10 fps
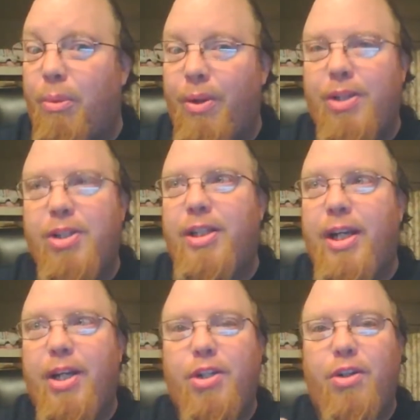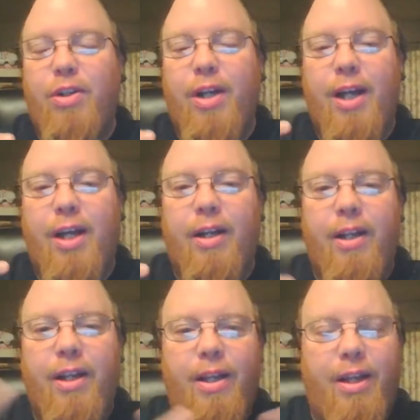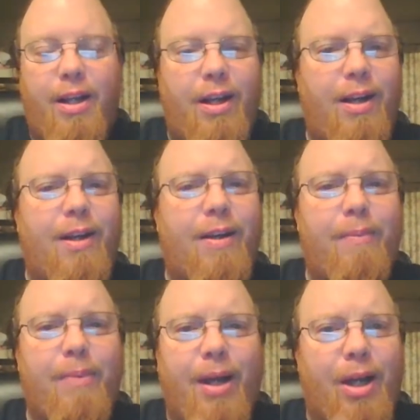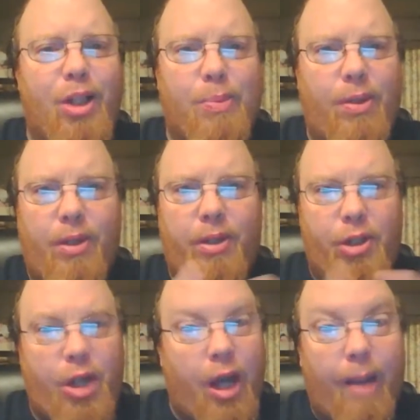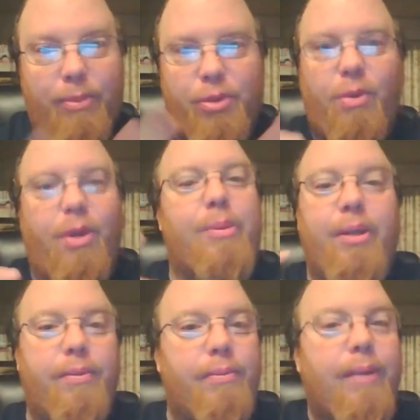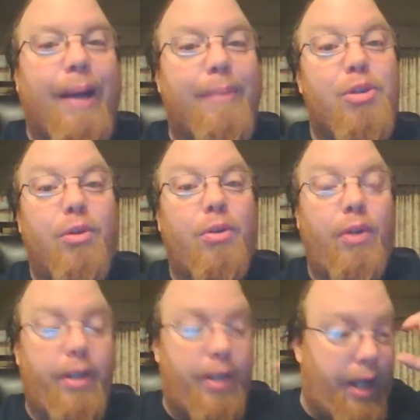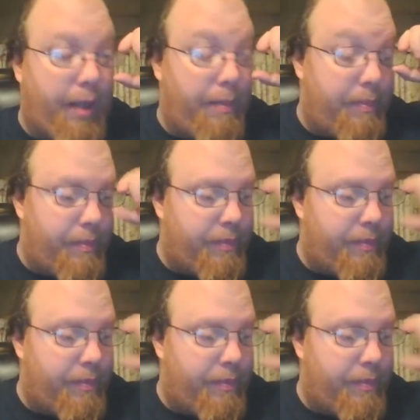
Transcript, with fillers: mode. I just kind of turned on uh, the hospital and the shop. So, I mean, I'm still early in the game.